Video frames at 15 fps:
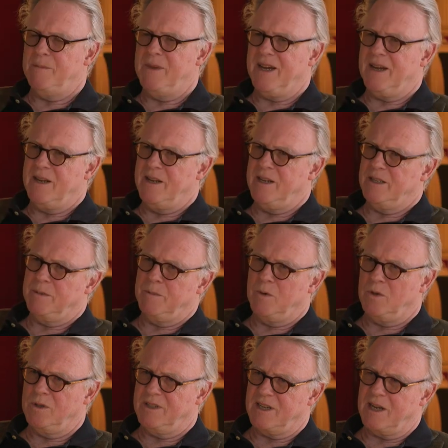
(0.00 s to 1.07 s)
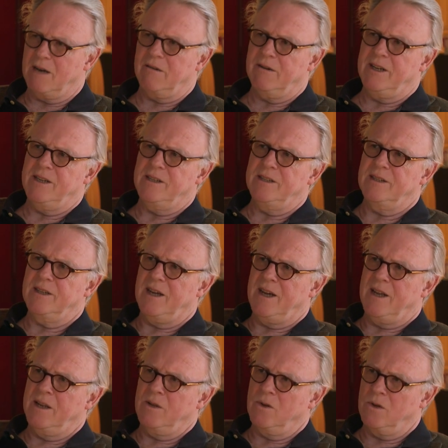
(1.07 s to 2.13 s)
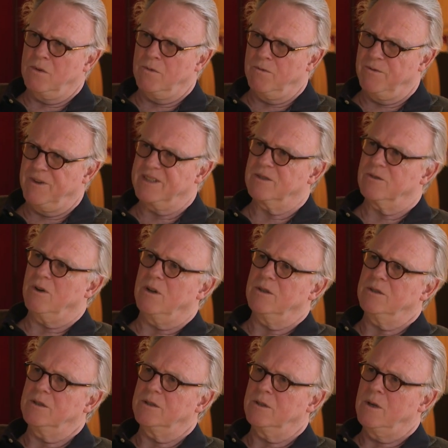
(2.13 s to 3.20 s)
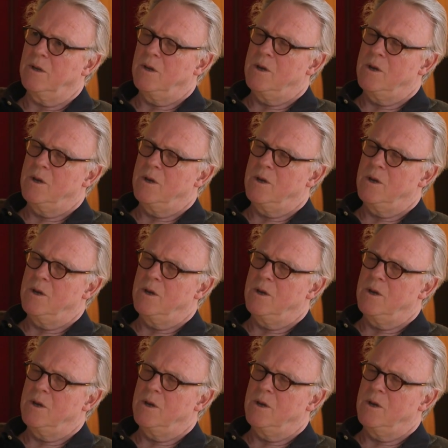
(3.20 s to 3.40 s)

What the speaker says: a mechanism on salaries and on fixed costs,